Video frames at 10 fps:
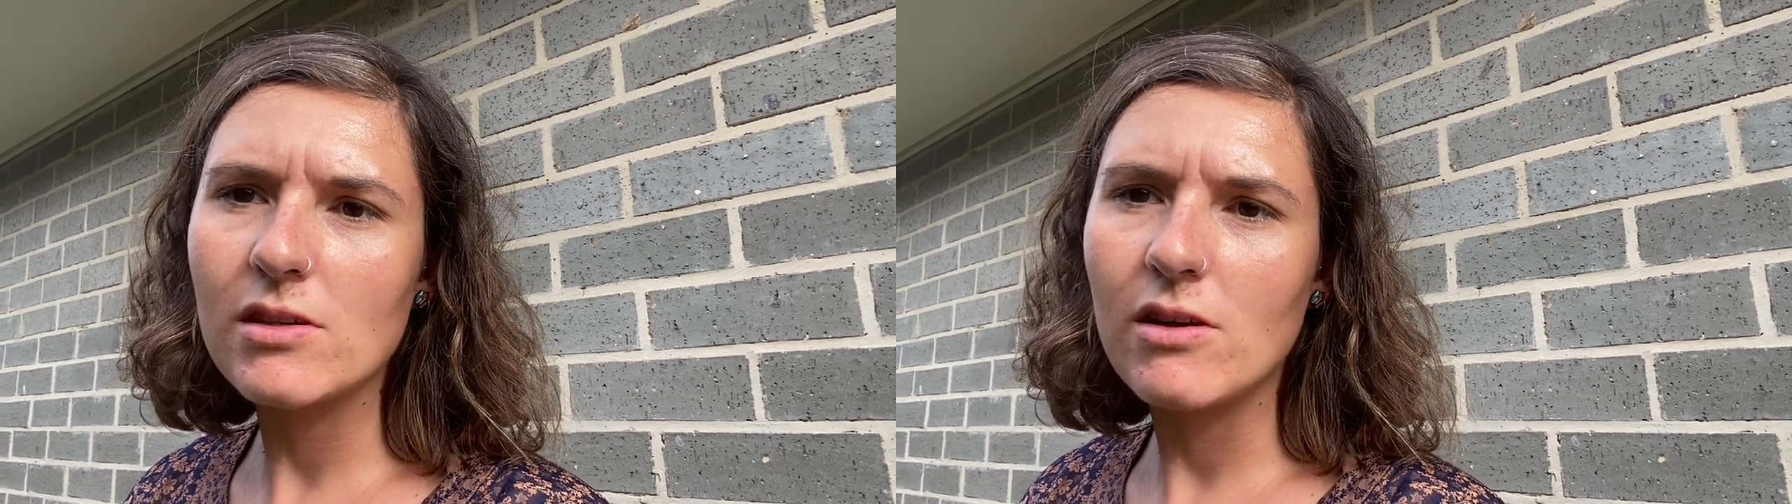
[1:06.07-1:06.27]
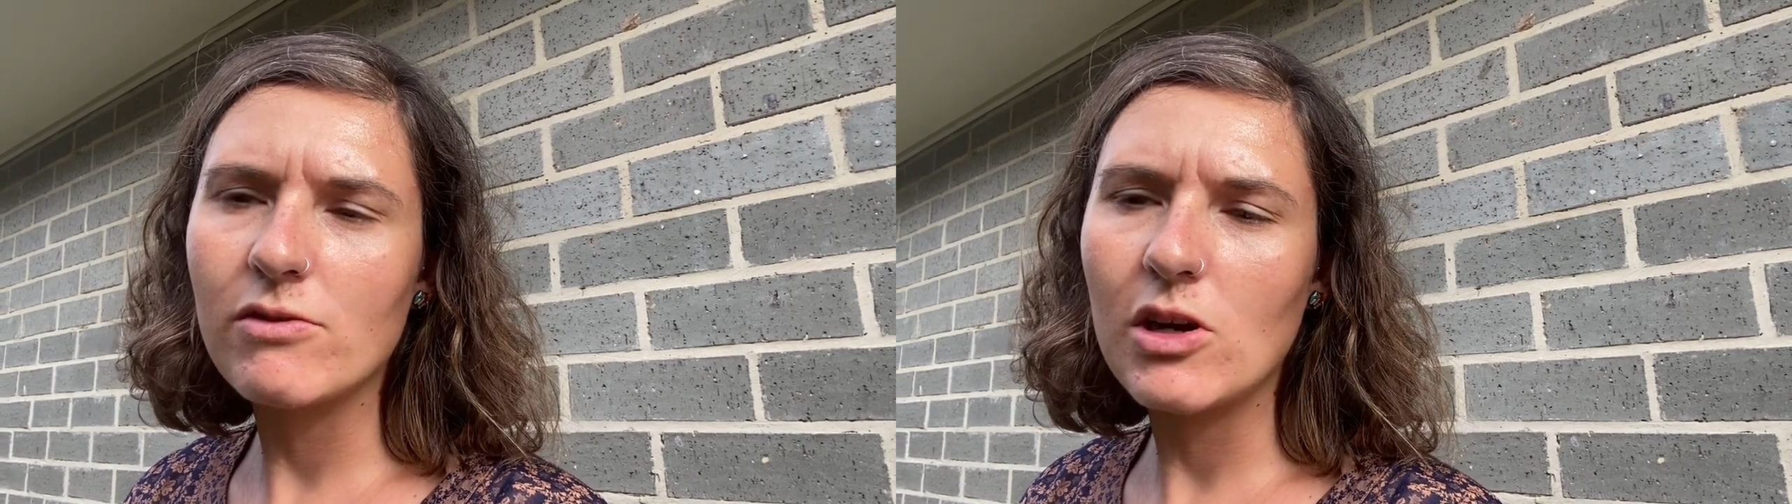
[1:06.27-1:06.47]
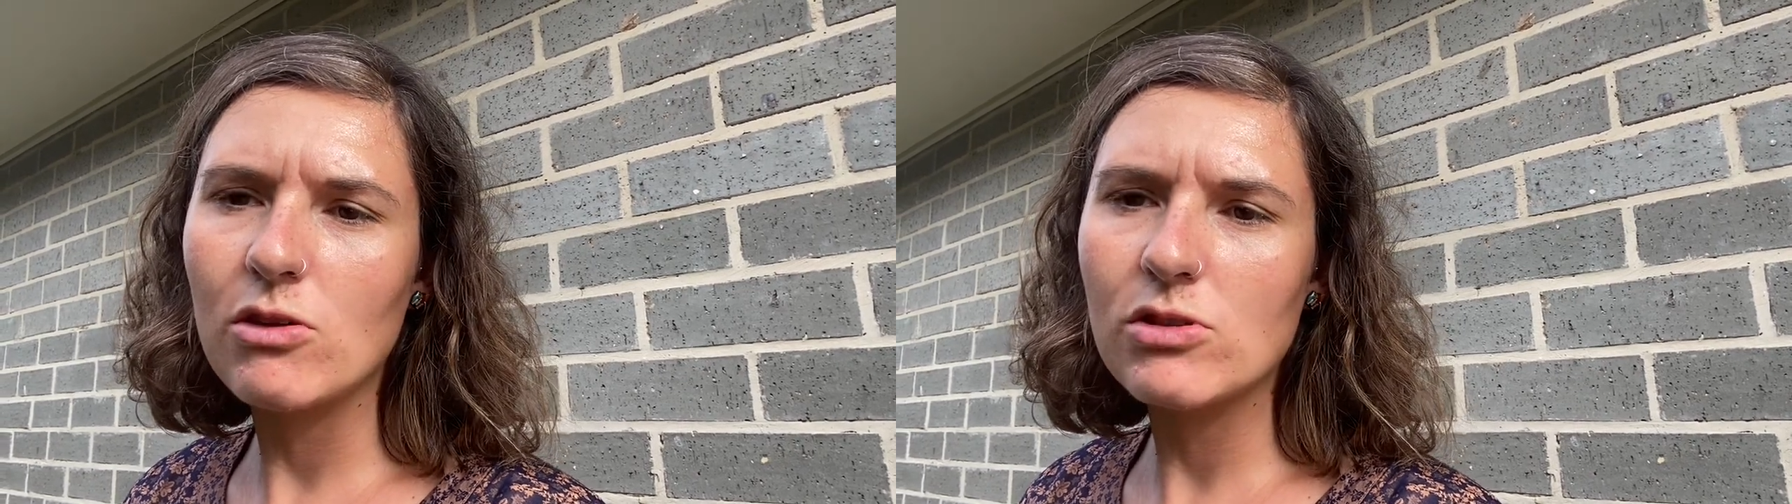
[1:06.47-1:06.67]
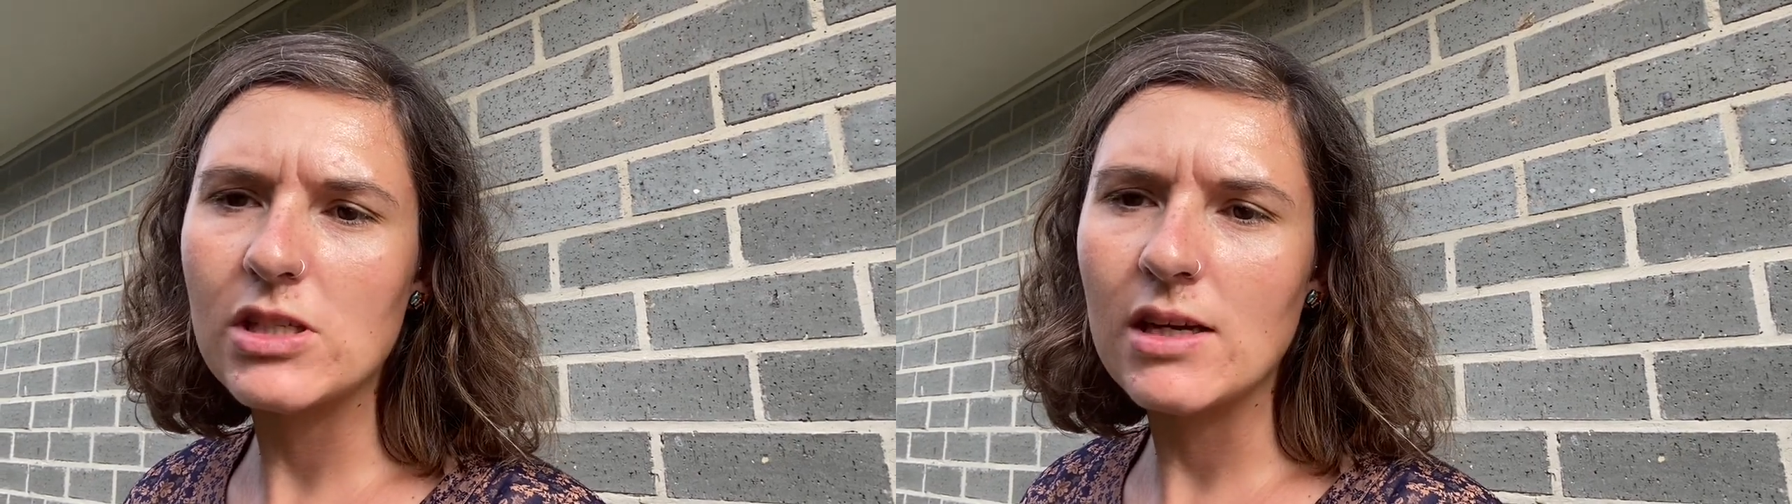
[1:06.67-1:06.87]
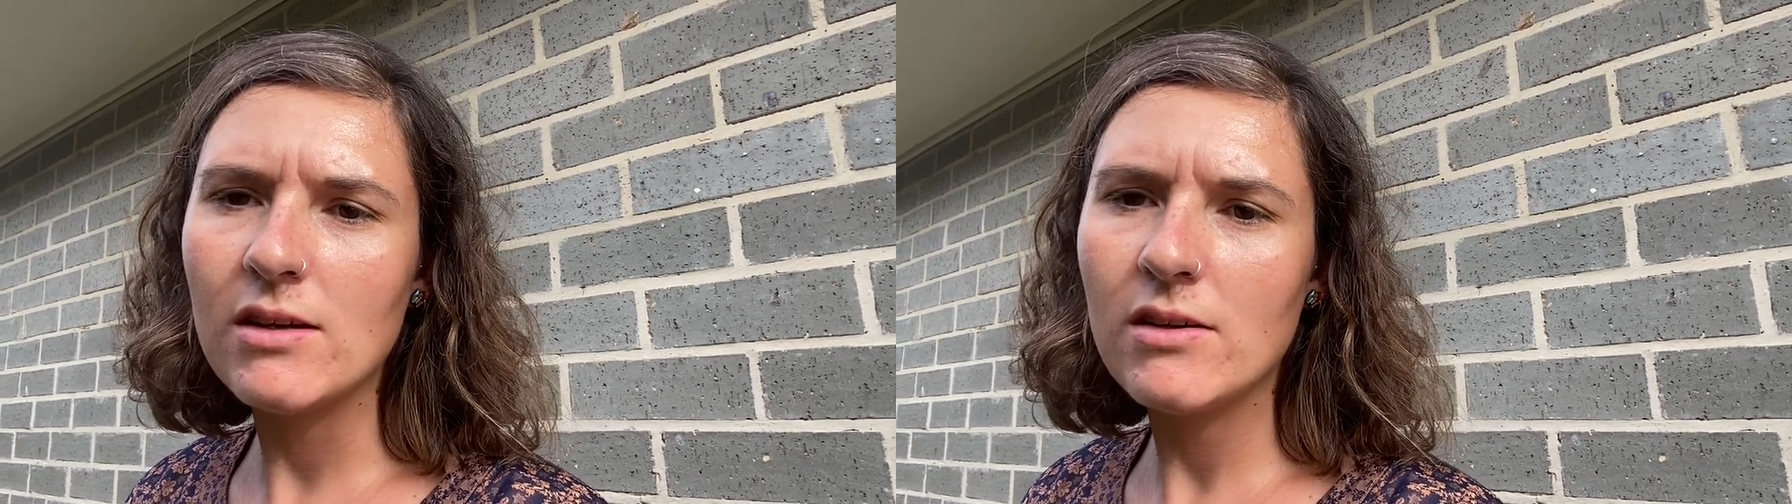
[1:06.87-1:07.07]
of
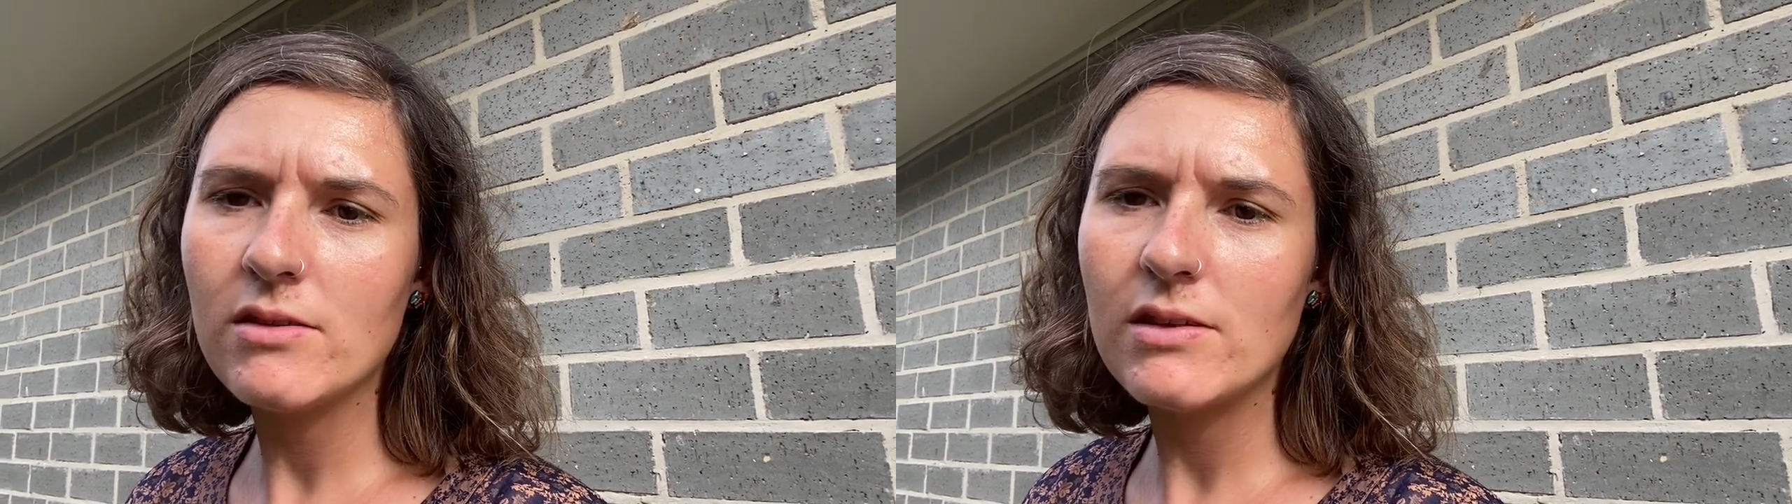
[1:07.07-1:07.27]
culture